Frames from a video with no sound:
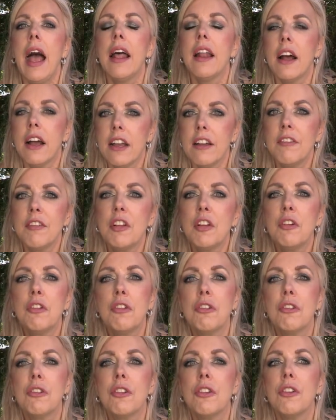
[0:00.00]
and I have
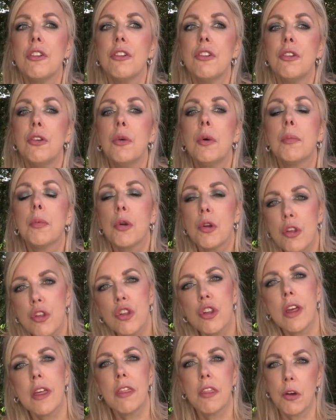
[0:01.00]
learned to
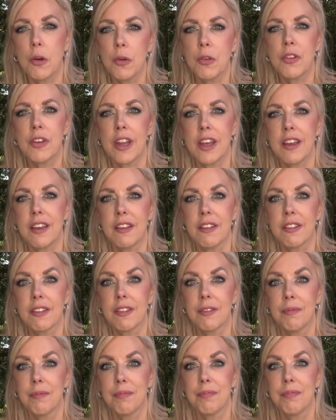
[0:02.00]
appreciate those
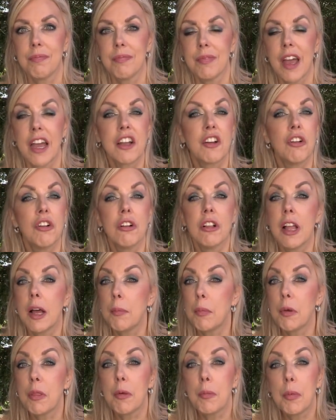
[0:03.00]
days I curl
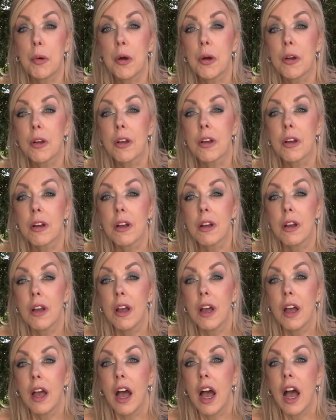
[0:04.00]
up with a book
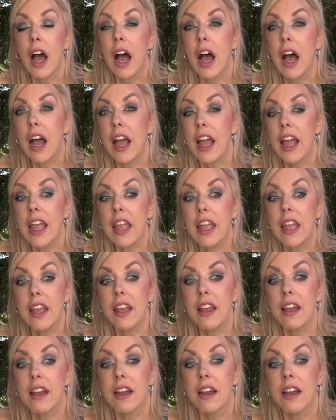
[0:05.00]

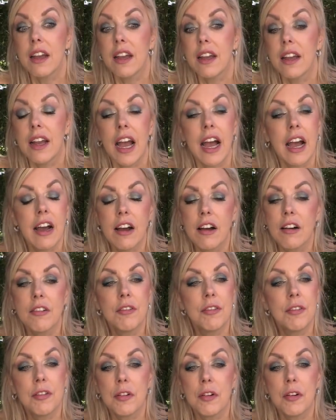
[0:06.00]
I
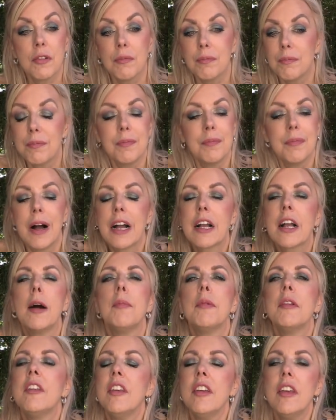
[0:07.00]
have a
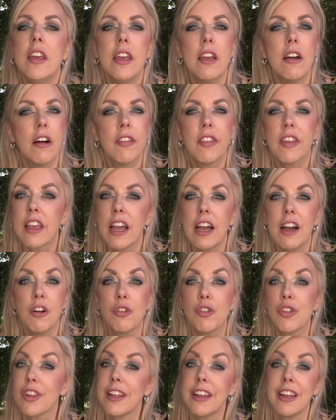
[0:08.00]
cup of tea on the
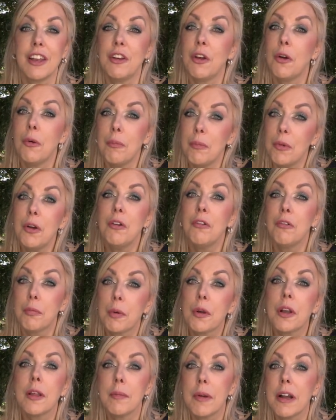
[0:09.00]
couch and I don't
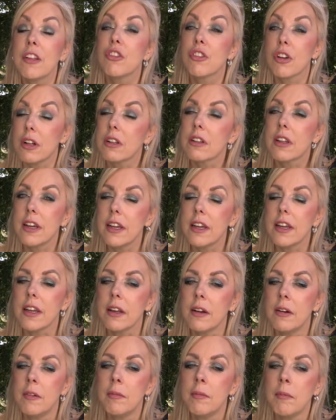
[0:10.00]
move pretty much all
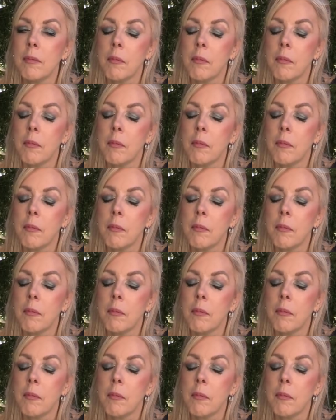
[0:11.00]
day